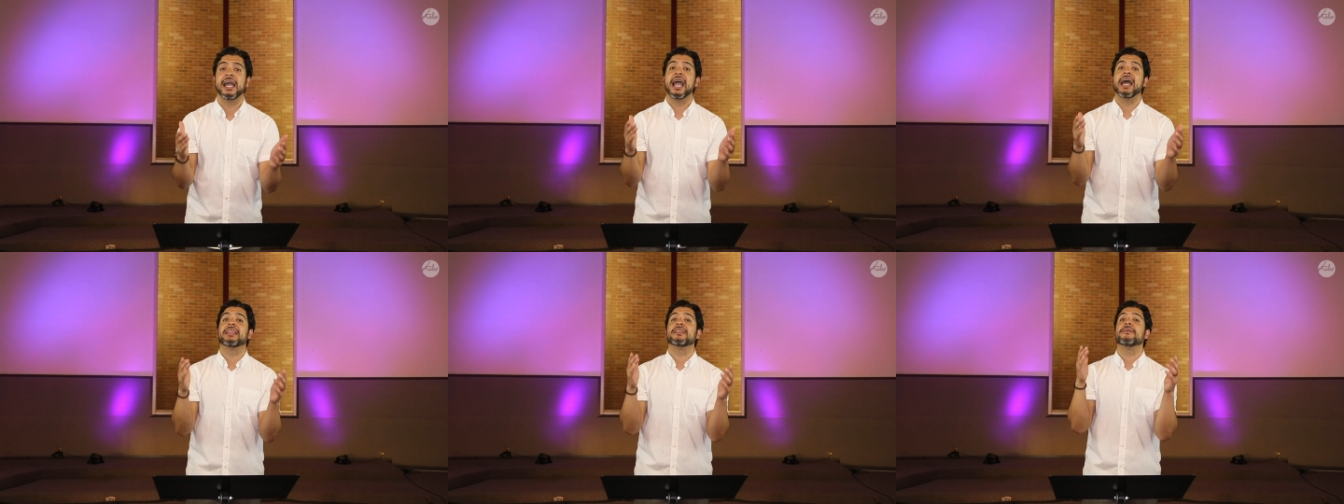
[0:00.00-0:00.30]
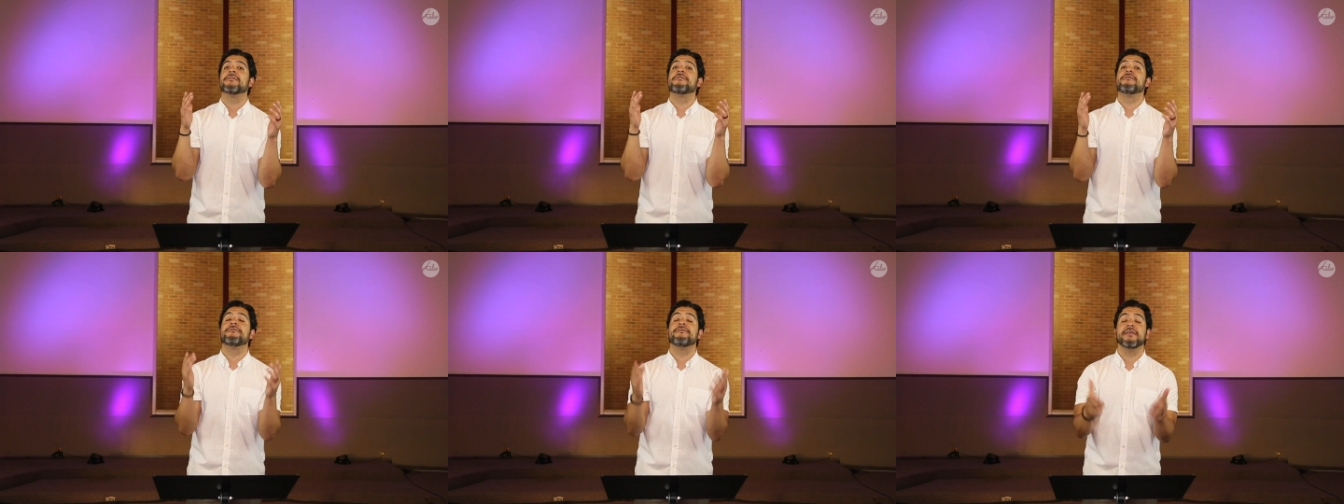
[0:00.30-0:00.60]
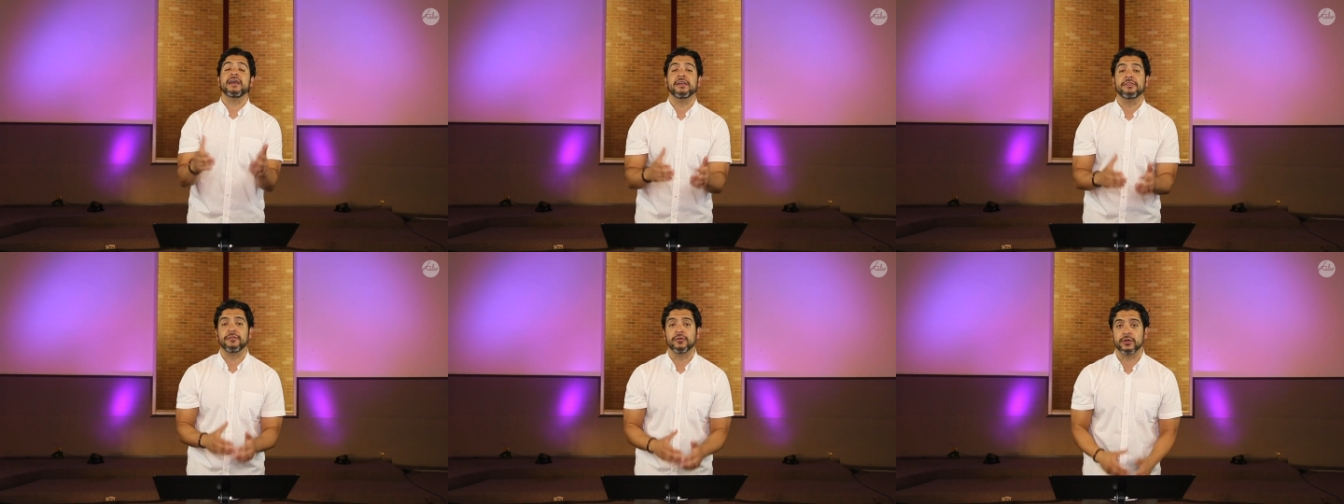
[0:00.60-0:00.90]
and the
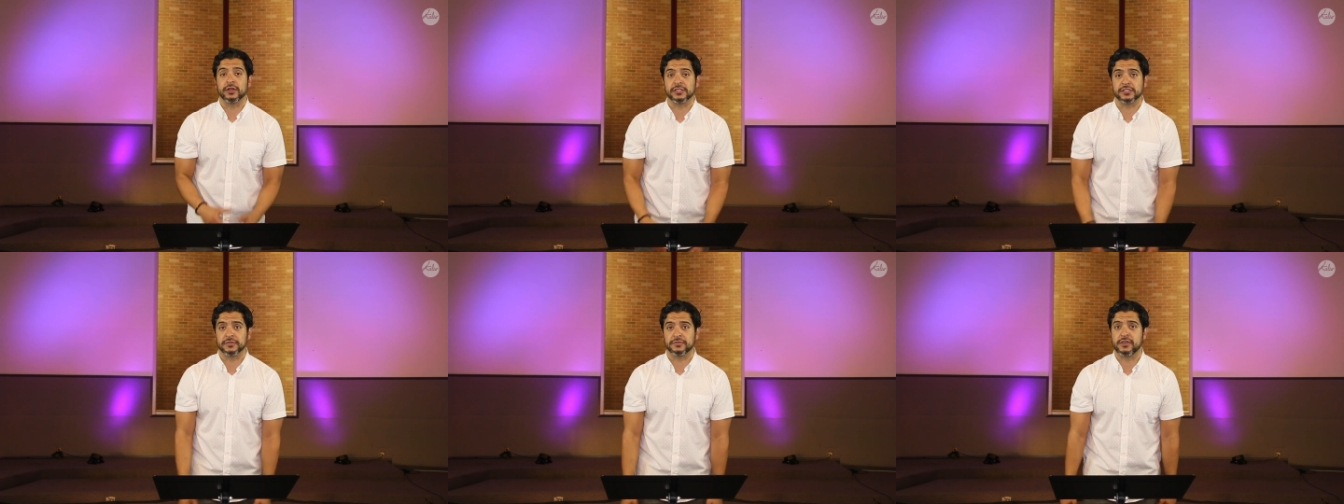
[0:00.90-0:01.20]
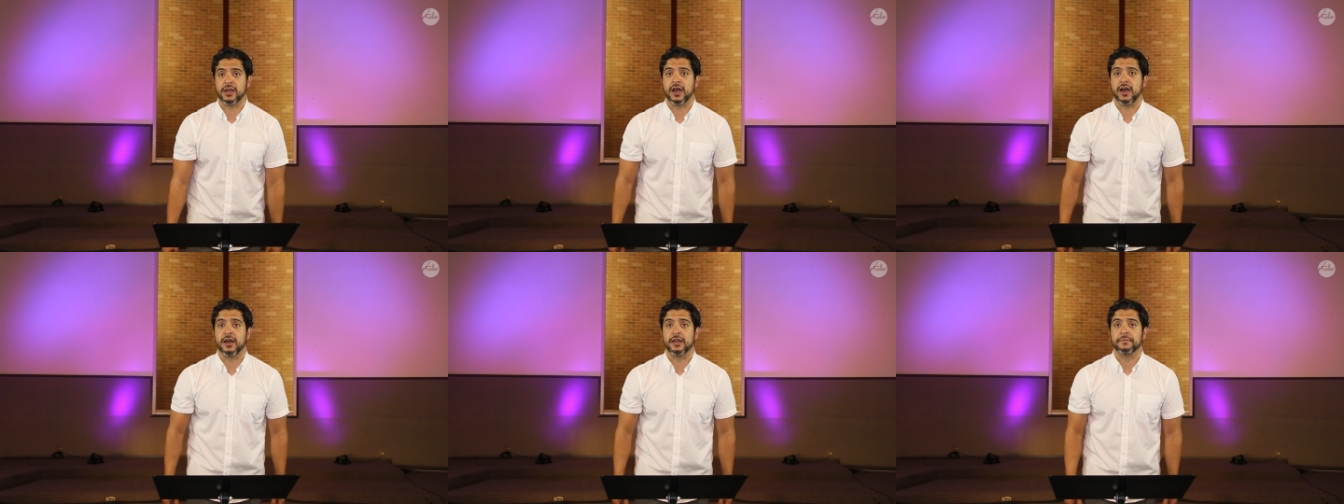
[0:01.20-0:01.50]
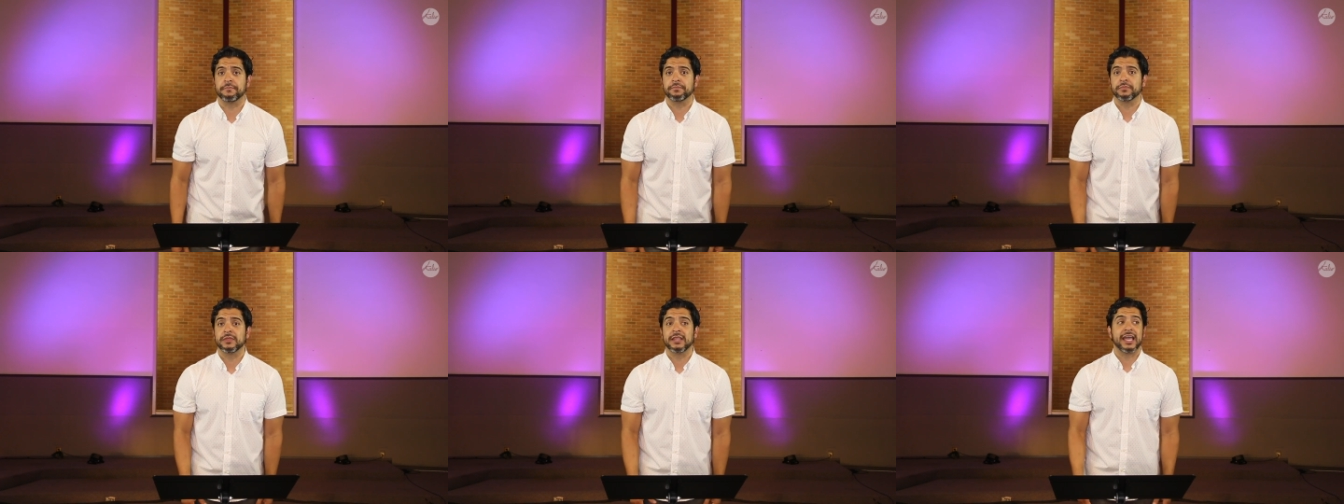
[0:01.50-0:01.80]
faithfulness of God.
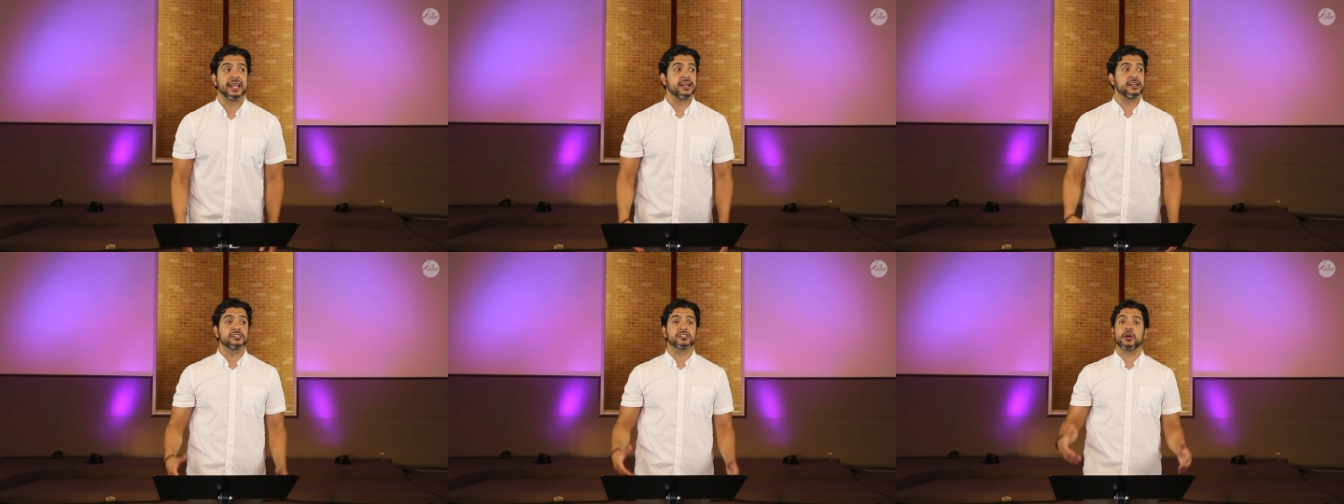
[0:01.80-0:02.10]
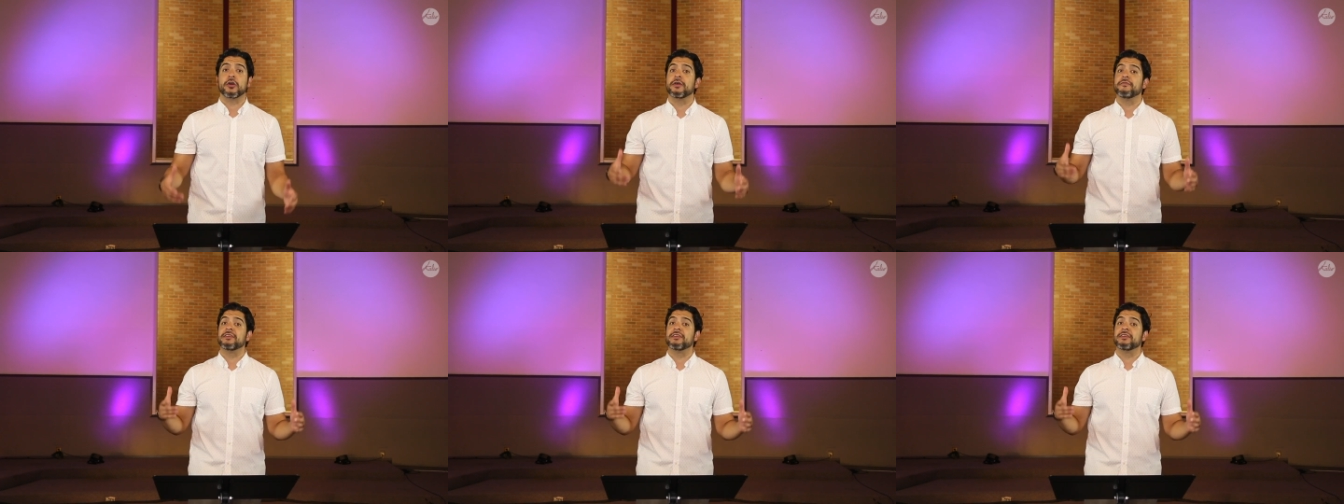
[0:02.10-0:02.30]
And it is our